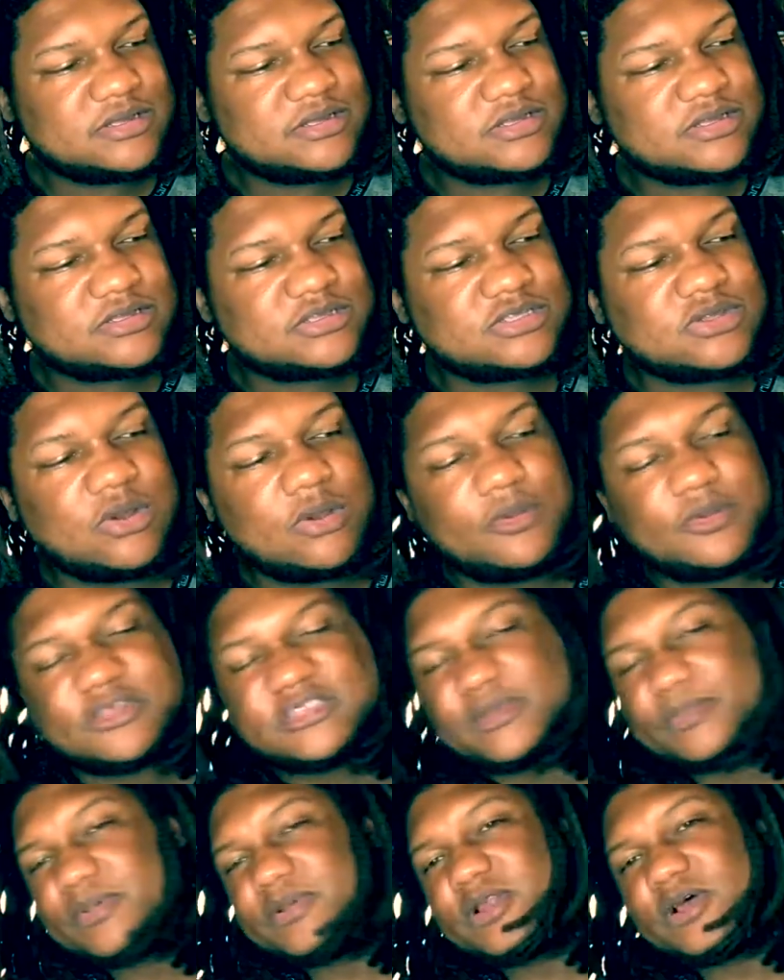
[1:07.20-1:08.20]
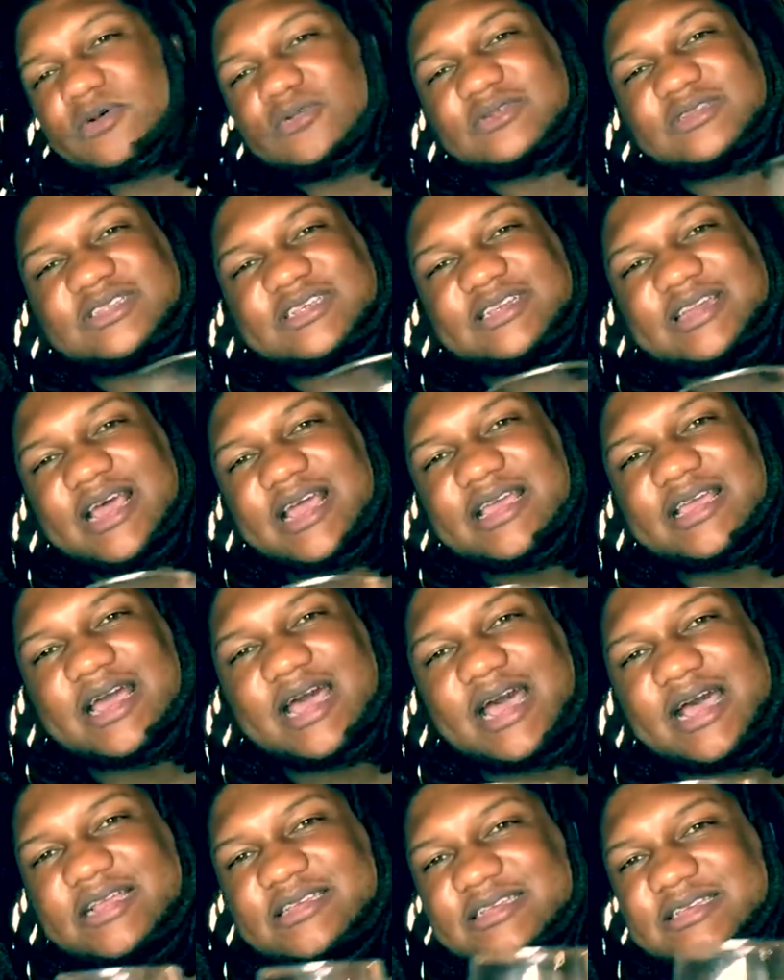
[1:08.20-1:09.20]
So what we sipping on tonight,
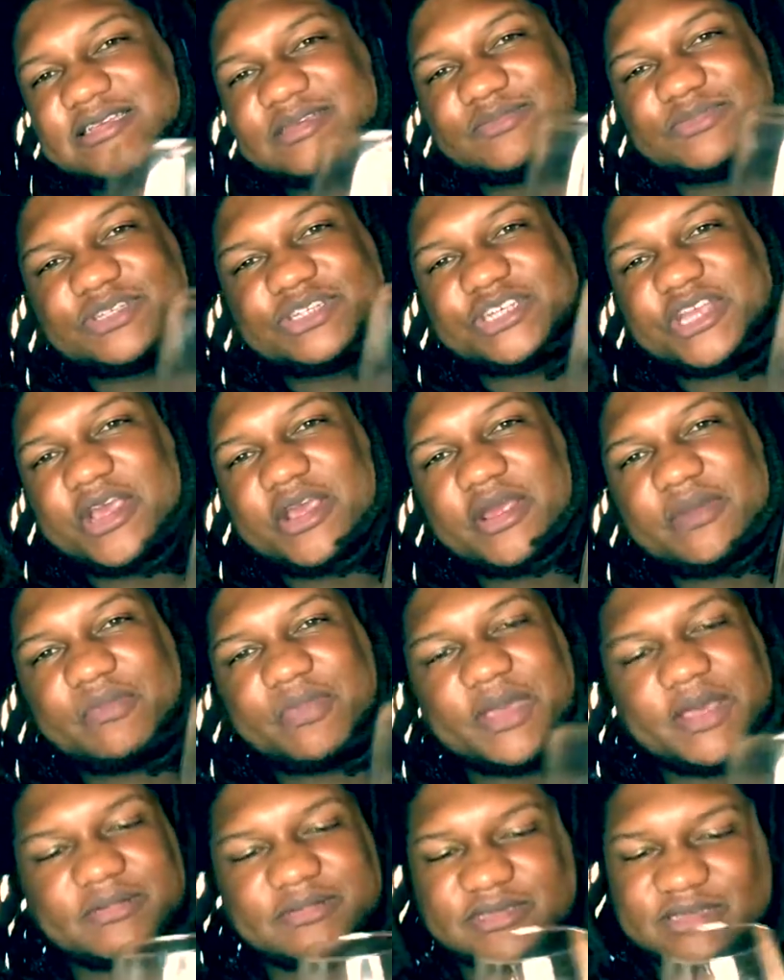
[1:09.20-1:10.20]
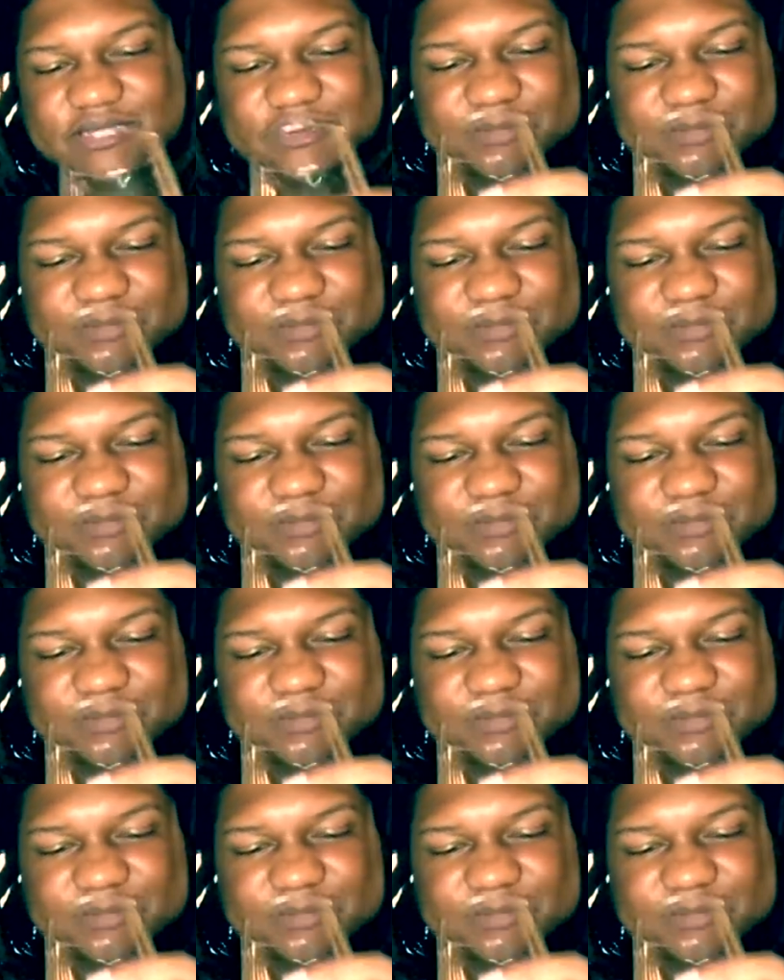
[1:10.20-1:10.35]
guys, is some cherry Pepsi.